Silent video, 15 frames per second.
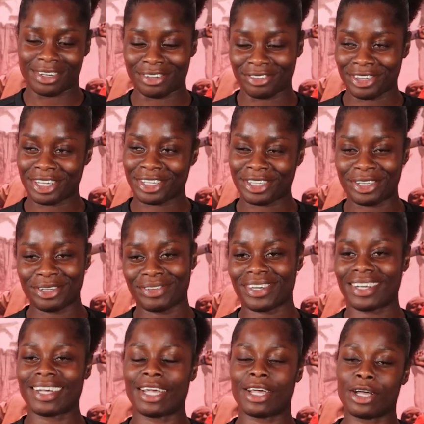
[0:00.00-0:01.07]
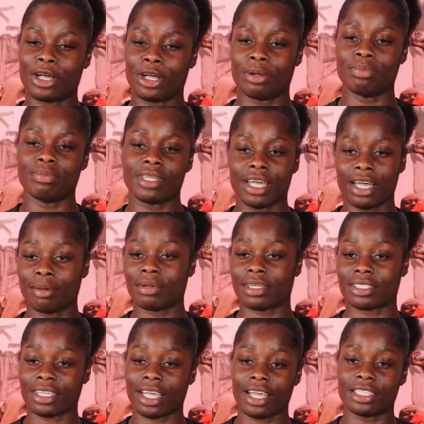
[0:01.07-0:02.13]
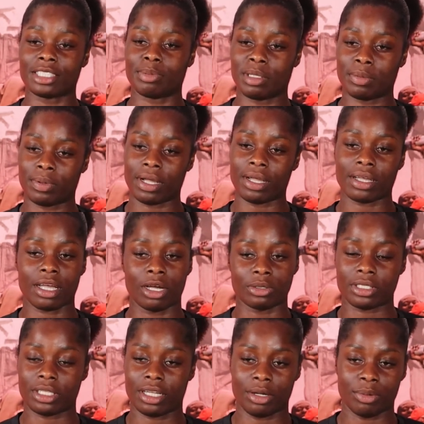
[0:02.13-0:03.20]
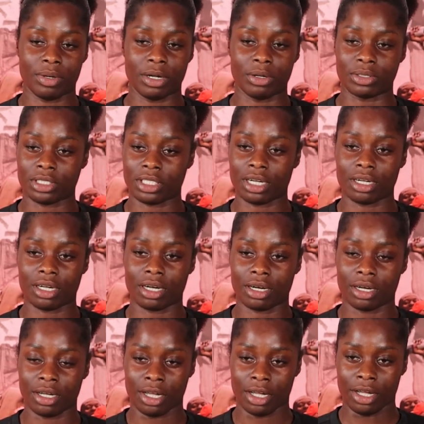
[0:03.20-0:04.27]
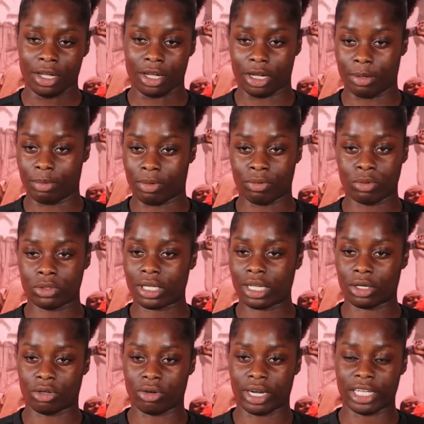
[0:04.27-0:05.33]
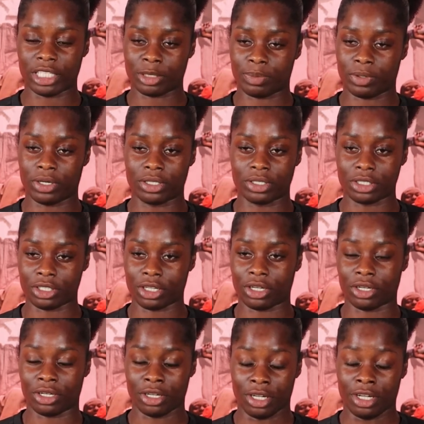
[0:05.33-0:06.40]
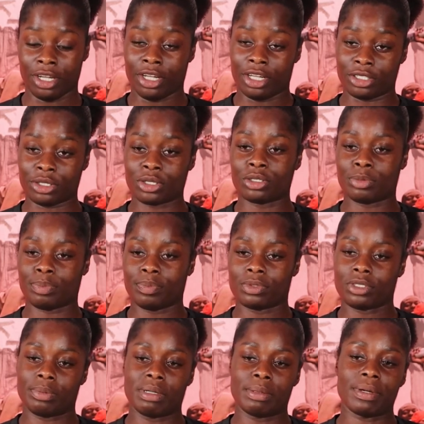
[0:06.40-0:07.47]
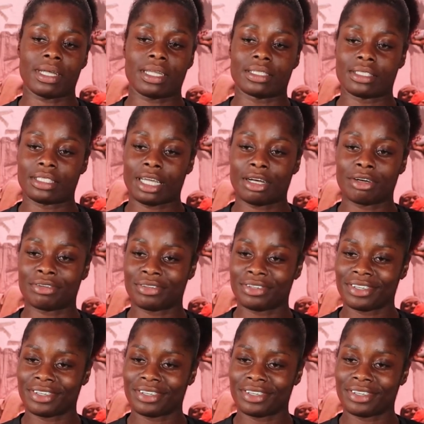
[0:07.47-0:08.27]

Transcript: Oh, thank you for that. Yeah, I'm excited to be back. I was here when I was younger. I've always had a great experience, so it's good to be back in South.